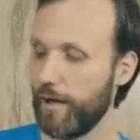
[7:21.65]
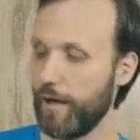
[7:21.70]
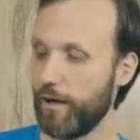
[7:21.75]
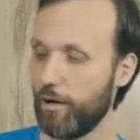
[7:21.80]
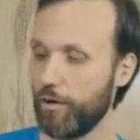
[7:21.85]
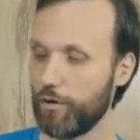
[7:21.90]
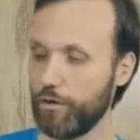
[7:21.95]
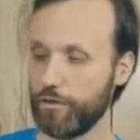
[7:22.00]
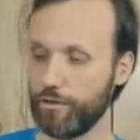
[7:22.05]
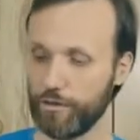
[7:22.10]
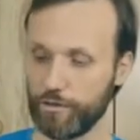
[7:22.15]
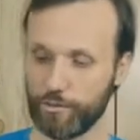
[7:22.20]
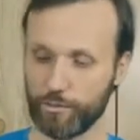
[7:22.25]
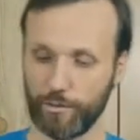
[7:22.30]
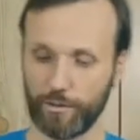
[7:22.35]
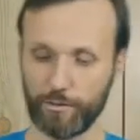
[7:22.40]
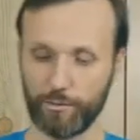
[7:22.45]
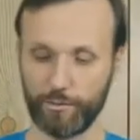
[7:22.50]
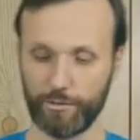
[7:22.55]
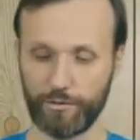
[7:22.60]
Or this
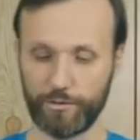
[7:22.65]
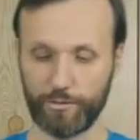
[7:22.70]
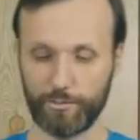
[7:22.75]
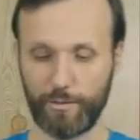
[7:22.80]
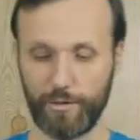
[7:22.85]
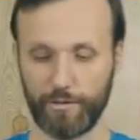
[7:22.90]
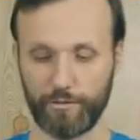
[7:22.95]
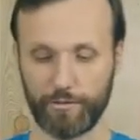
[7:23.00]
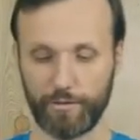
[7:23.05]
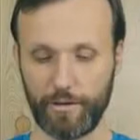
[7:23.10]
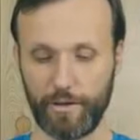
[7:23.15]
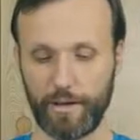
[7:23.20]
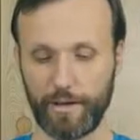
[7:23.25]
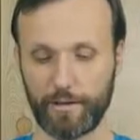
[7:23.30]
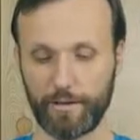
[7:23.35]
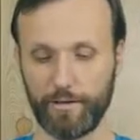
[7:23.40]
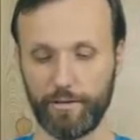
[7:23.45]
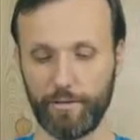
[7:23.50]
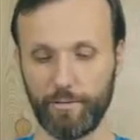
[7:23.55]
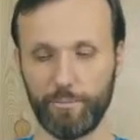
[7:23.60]
one, which is meant for,
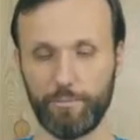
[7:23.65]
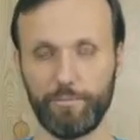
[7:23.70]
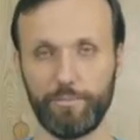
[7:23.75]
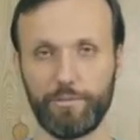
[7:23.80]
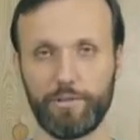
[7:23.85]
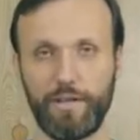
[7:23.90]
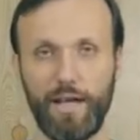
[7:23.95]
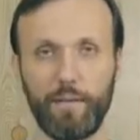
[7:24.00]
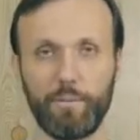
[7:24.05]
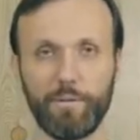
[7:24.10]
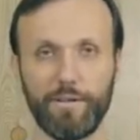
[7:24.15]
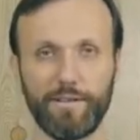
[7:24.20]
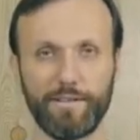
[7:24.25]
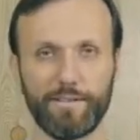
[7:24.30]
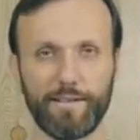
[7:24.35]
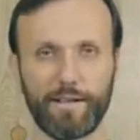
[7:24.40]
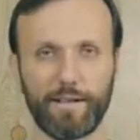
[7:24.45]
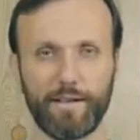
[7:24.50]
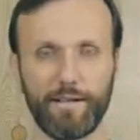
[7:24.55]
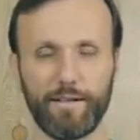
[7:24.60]
like, you know, tablets,
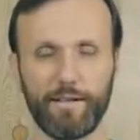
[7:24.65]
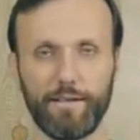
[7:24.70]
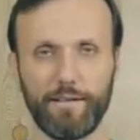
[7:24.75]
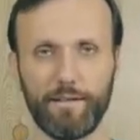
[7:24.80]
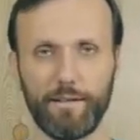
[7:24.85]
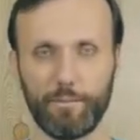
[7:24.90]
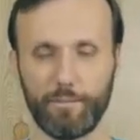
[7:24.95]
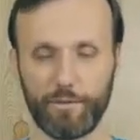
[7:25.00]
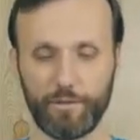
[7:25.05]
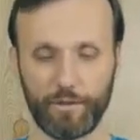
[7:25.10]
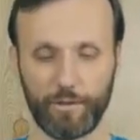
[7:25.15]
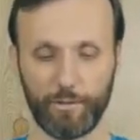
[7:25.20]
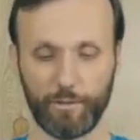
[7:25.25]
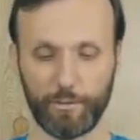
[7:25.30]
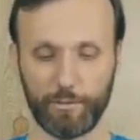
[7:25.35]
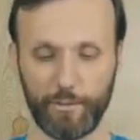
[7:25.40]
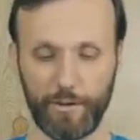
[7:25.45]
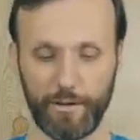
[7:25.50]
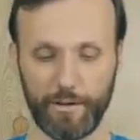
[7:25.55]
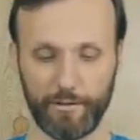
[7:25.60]
like I'm using it
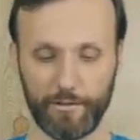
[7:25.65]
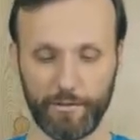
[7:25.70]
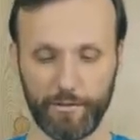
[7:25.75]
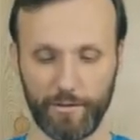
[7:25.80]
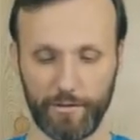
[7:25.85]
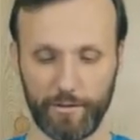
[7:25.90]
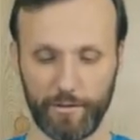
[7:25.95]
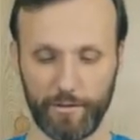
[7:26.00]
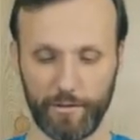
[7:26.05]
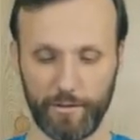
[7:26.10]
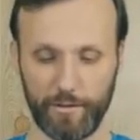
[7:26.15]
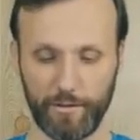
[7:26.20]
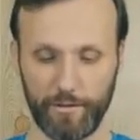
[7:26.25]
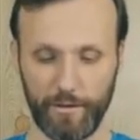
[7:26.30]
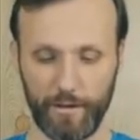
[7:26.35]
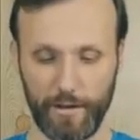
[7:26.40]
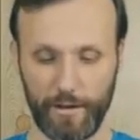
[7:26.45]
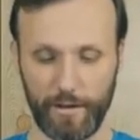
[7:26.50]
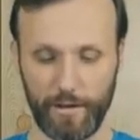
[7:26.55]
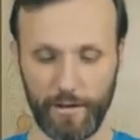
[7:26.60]
with my, you know,
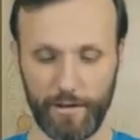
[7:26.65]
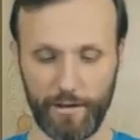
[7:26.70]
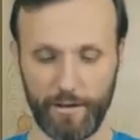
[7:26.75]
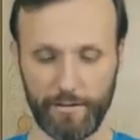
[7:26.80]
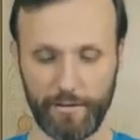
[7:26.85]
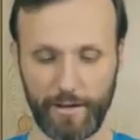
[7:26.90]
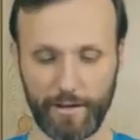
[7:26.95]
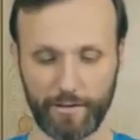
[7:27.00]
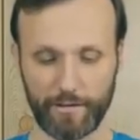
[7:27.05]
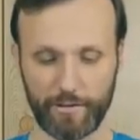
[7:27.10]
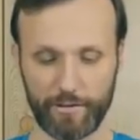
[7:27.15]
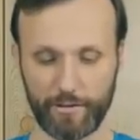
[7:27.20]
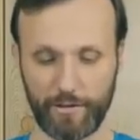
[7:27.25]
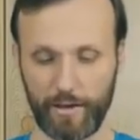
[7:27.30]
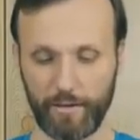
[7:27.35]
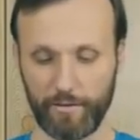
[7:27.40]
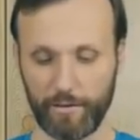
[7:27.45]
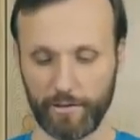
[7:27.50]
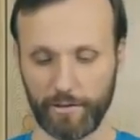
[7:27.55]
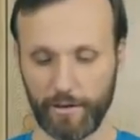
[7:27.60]
Nexus
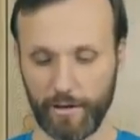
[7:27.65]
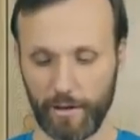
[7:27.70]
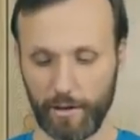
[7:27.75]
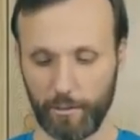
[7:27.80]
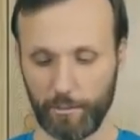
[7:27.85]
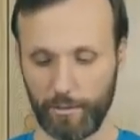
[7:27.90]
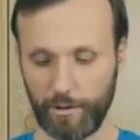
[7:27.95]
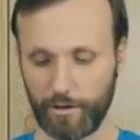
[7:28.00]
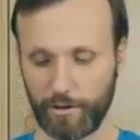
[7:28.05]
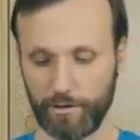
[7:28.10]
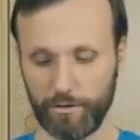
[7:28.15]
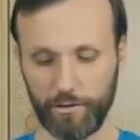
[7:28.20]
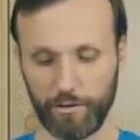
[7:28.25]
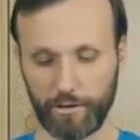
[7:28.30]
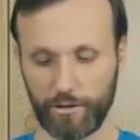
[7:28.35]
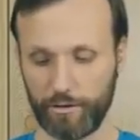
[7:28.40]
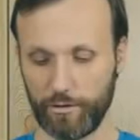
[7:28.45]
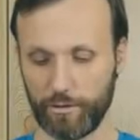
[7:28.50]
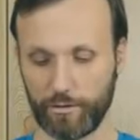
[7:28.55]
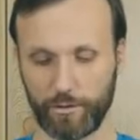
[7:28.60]
7, but you
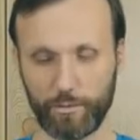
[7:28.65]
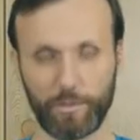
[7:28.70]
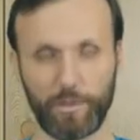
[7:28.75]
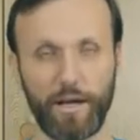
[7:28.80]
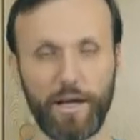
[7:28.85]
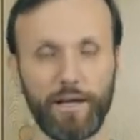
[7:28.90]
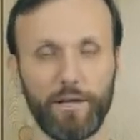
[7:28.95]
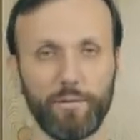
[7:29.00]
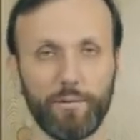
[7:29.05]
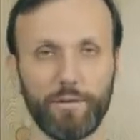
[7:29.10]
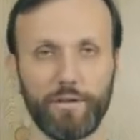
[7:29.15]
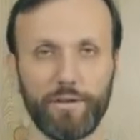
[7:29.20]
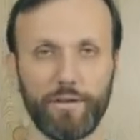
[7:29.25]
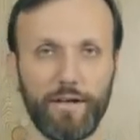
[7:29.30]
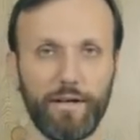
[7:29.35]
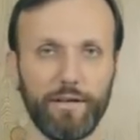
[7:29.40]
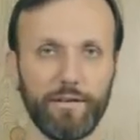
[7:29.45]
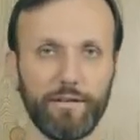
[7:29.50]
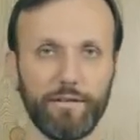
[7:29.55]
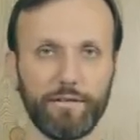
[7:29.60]
can use it with
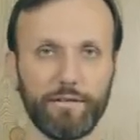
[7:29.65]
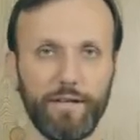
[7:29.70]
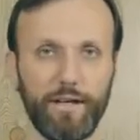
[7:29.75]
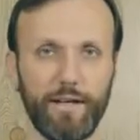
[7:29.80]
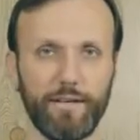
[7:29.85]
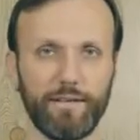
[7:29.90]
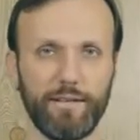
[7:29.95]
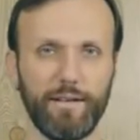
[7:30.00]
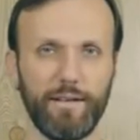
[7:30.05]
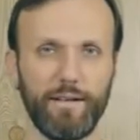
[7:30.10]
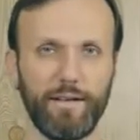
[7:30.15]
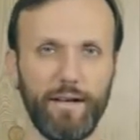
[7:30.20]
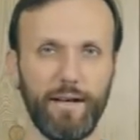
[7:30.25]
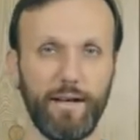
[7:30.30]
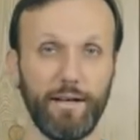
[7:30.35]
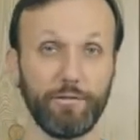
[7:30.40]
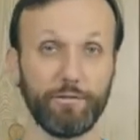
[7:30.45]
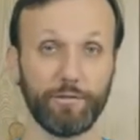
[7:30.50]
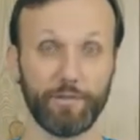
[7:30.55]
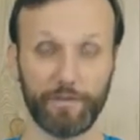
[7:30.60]
you know, the
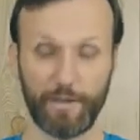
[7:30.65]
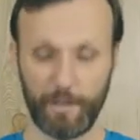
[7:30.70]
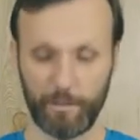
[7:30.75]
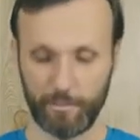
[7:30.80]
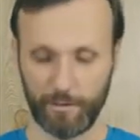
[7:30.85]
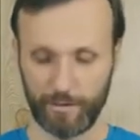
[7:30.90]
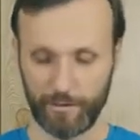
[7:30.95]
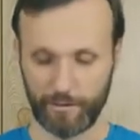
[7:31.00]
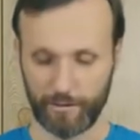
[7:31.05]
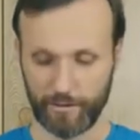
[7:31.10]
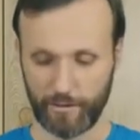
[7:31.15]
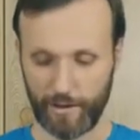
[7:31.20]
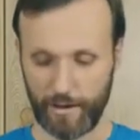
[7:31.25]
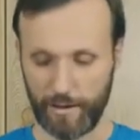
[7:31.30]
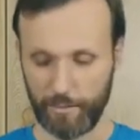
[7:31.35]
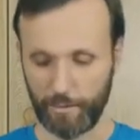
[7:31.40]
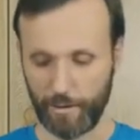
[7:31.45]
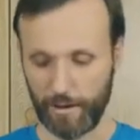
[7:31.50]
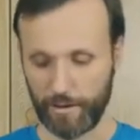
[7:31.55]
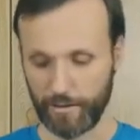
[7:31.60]
iPhone tablets, the
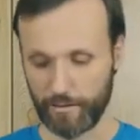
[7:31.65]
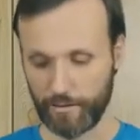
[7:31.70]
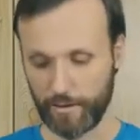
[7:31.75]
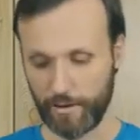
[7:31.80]
iPads.